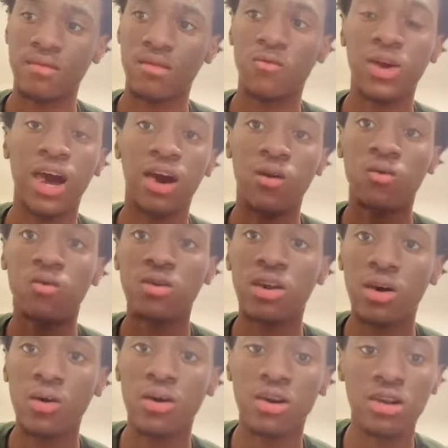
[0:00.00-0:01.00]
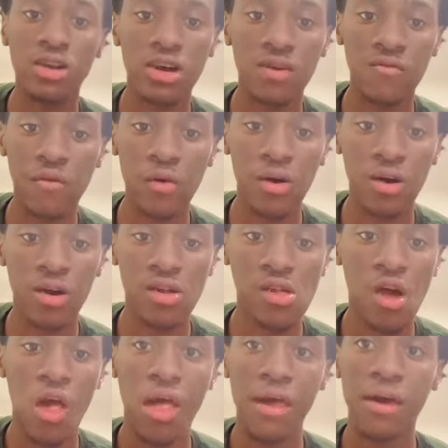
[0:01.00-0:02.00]
we got Uno, Connect Four,
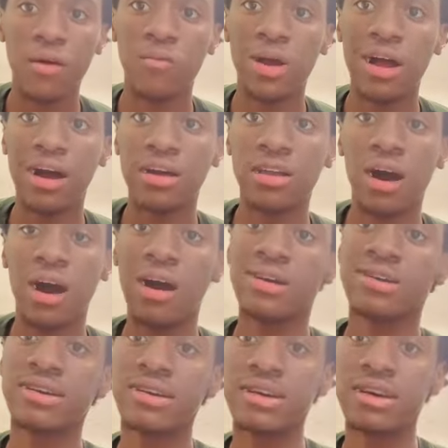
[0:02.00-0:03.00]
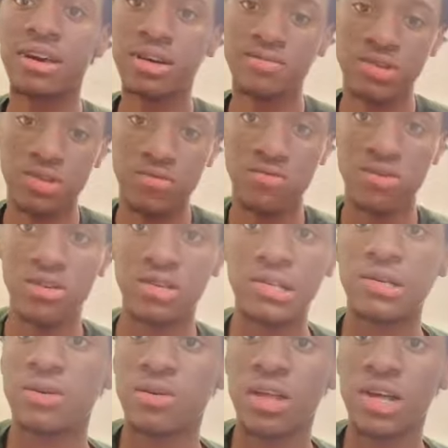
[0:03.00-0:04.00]
and we got the arcade games over there.
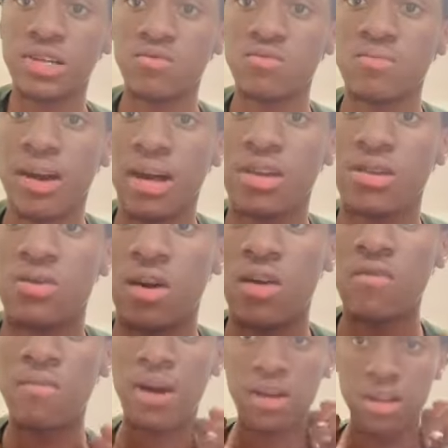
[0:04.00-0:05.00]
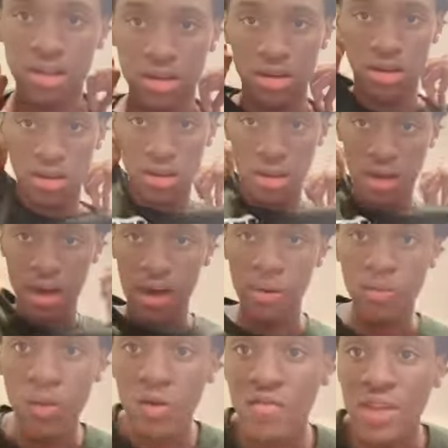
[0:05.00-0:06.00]
So that's what we're about to do. And we're about to uh,
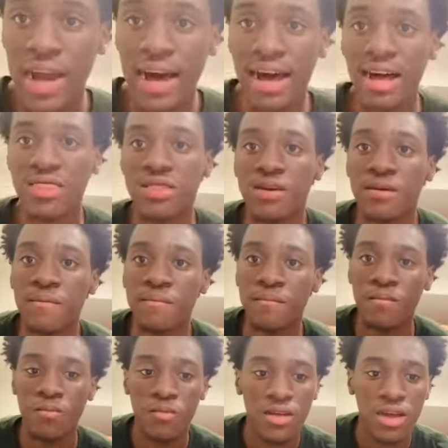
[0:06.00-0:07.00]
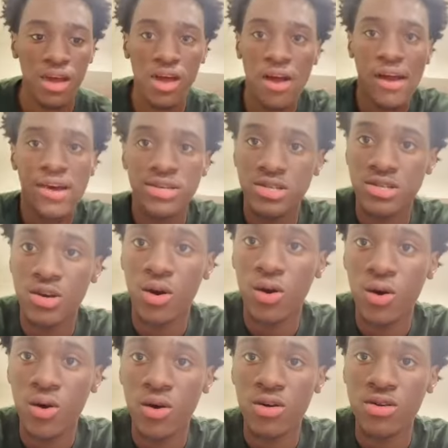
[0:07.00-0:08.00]
have movie night, I think.
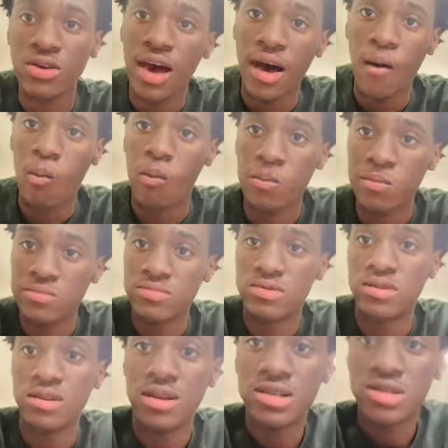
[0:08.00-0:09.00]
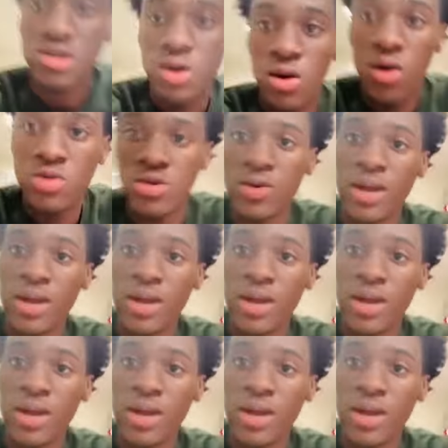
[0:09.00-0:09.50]
So yeah, let's go do